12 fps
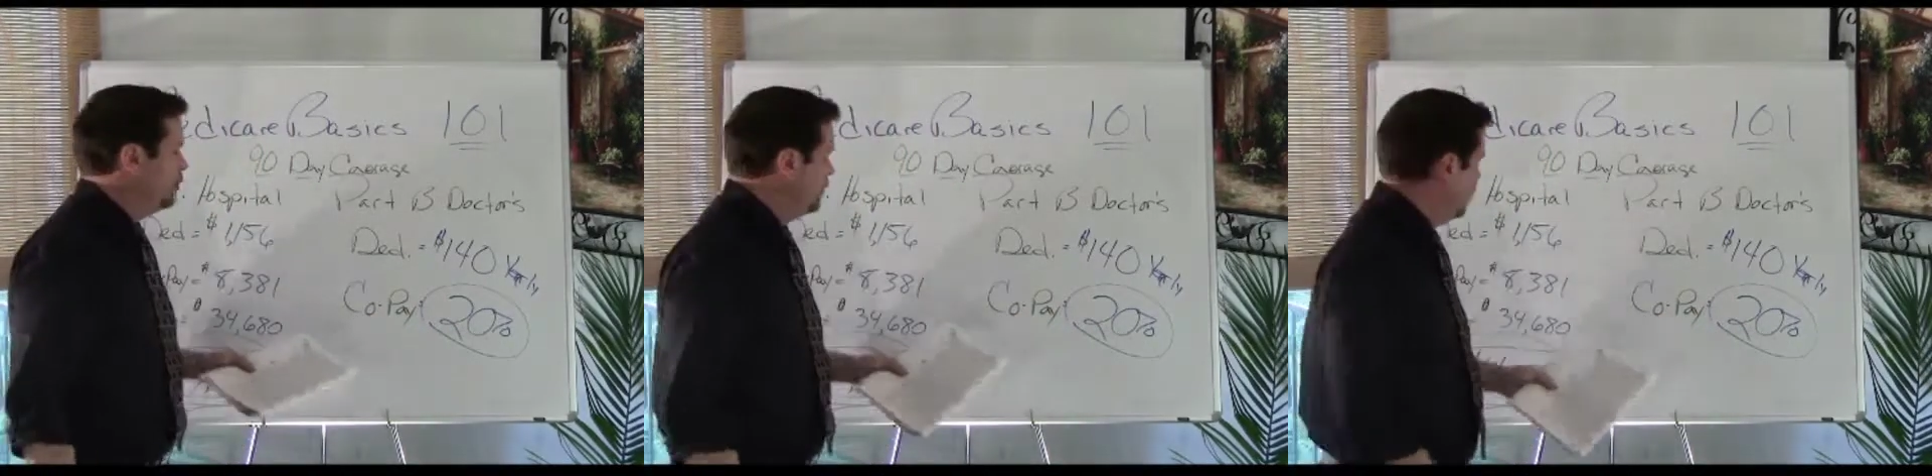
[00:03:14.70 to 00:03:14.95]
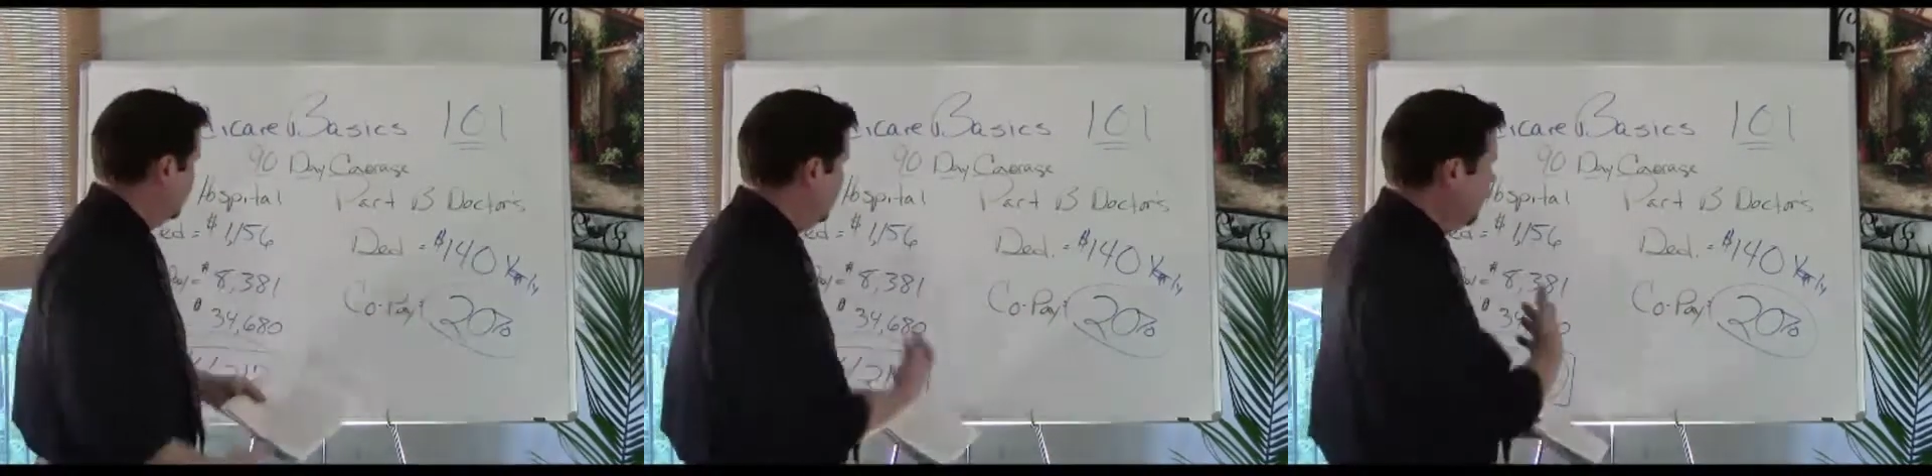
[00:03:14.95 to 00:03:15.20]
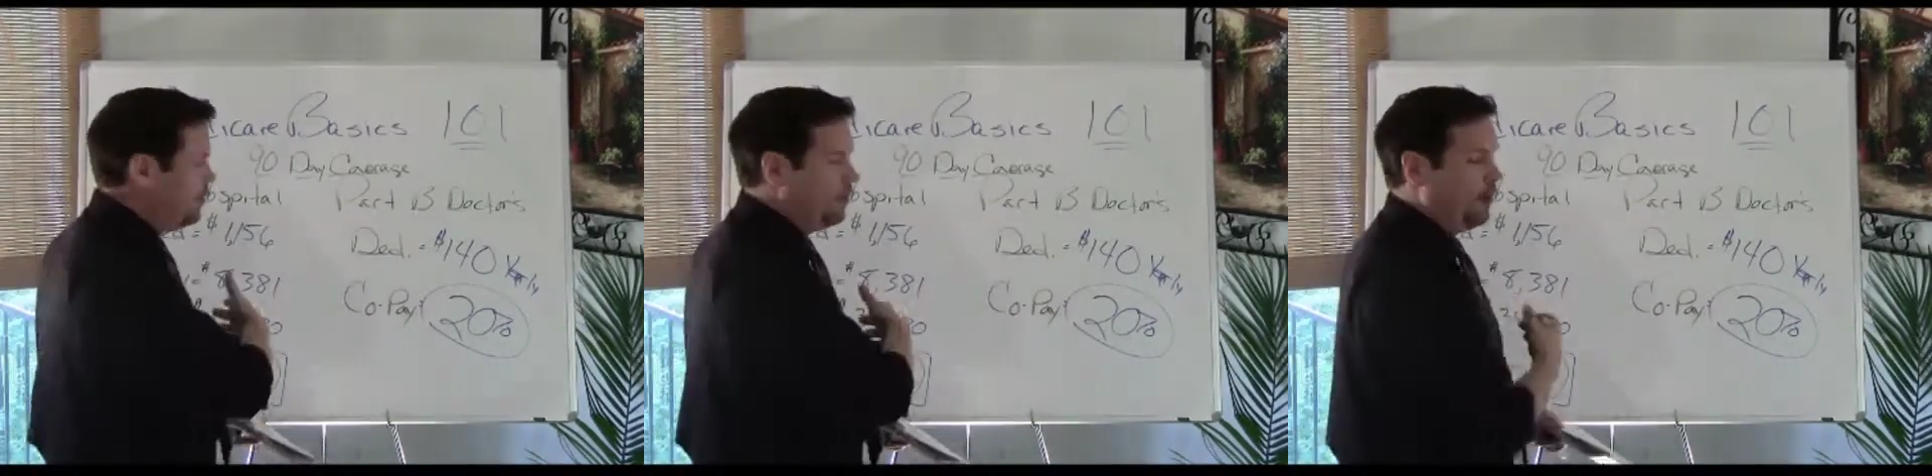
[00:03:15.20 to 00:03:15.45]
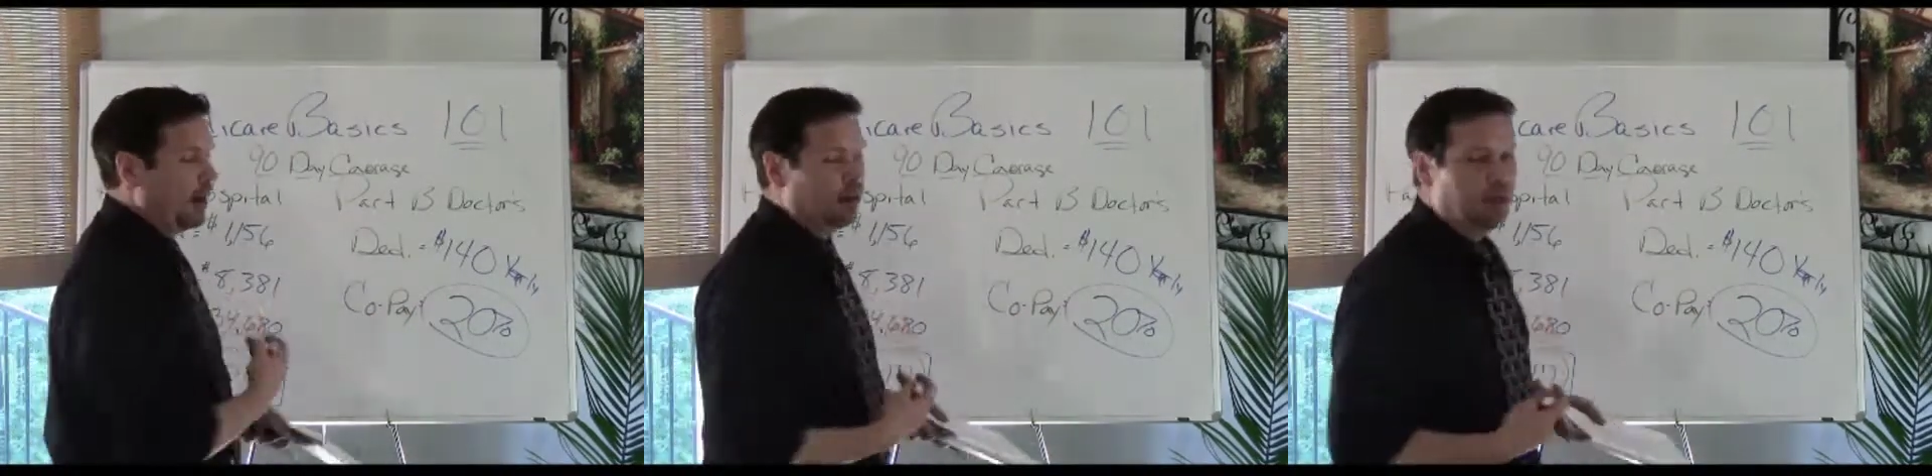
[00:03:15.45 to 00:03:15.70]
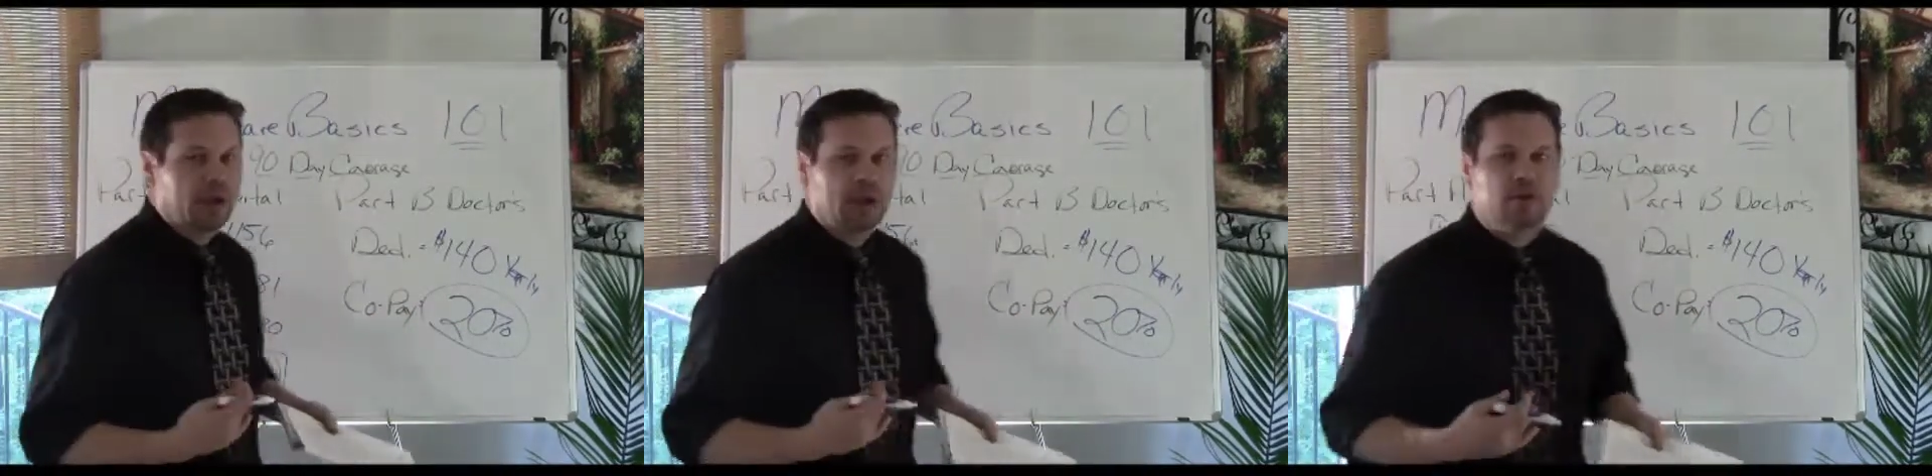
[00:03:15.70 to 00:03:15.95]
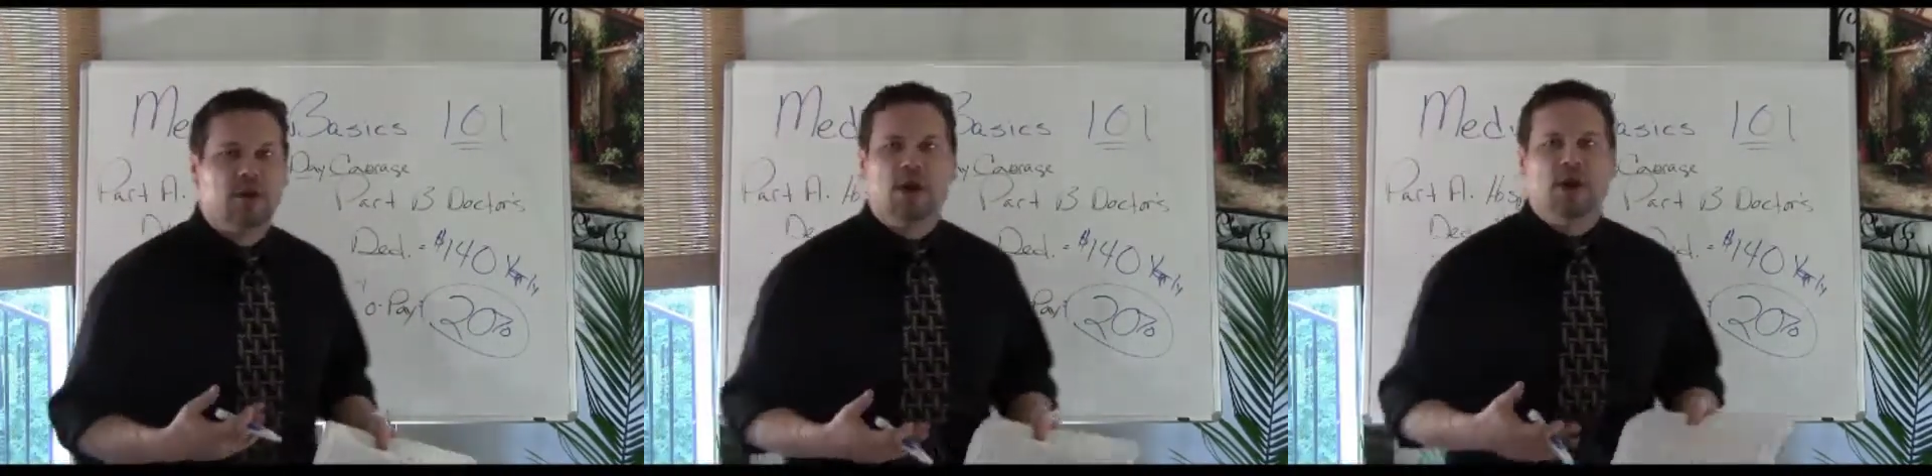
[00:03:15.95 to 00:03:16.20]
forget 5
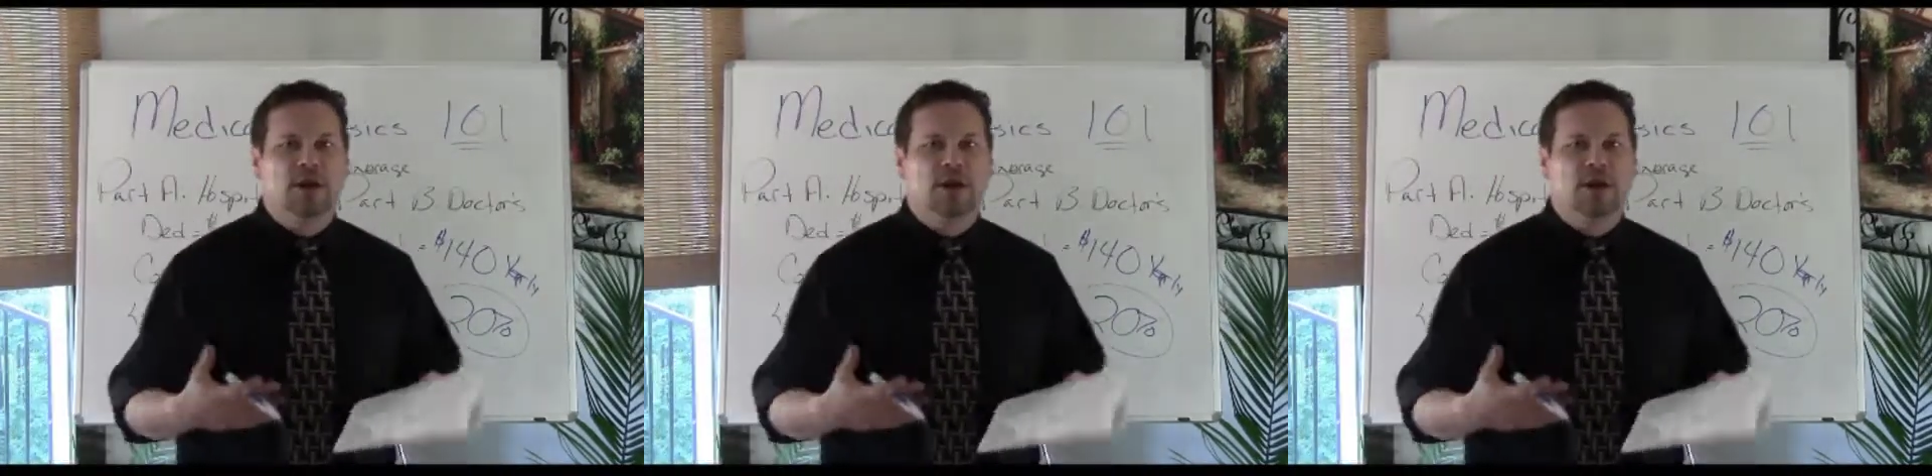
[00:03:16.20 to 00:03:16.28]
months,